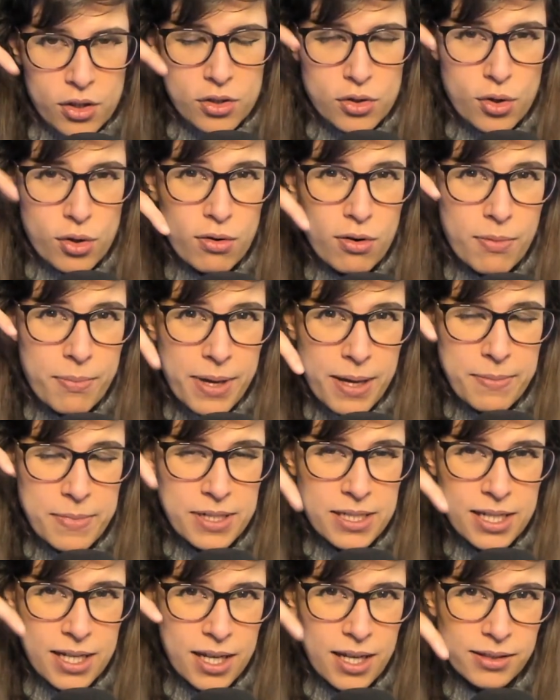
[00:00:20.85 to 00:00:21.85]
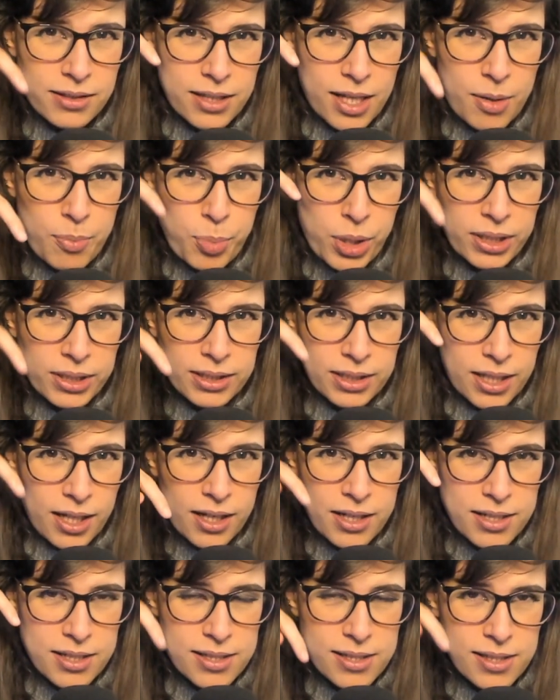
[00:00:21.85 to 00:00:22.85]
So remember to hit that button,
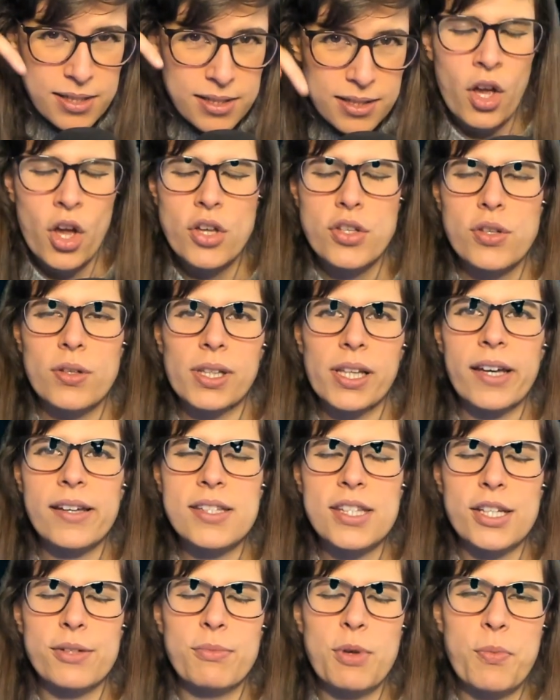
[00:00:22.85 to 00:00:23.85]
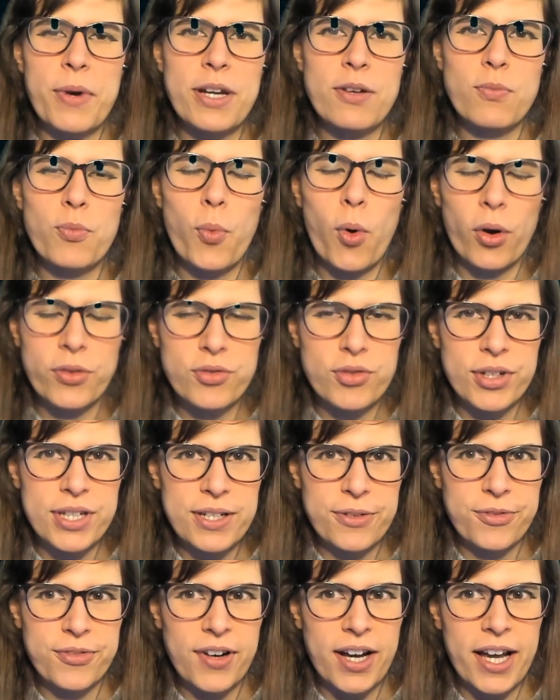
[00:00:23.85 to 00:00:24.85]
guys. So last time we went wandering
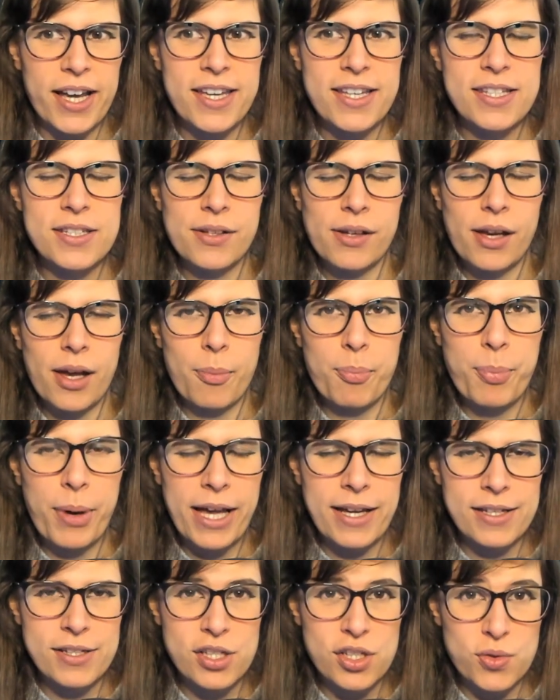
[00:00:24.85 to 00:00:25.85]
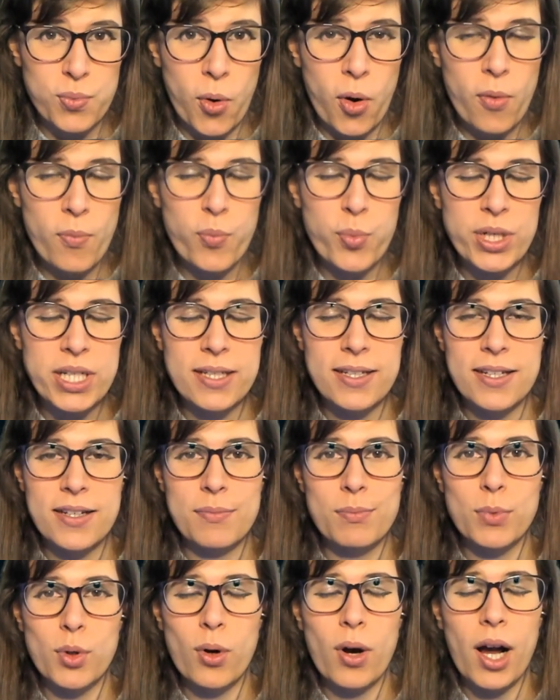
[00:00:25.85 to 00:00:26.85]
to find a better swamp, we
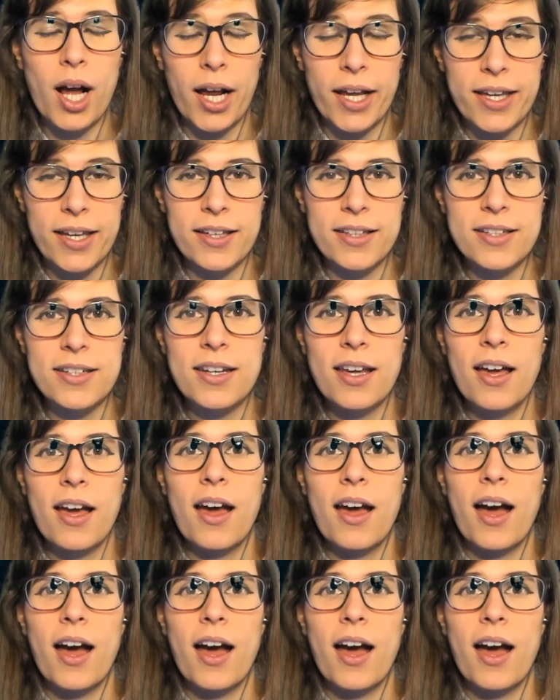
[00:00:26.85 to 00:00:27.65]
needed more iron.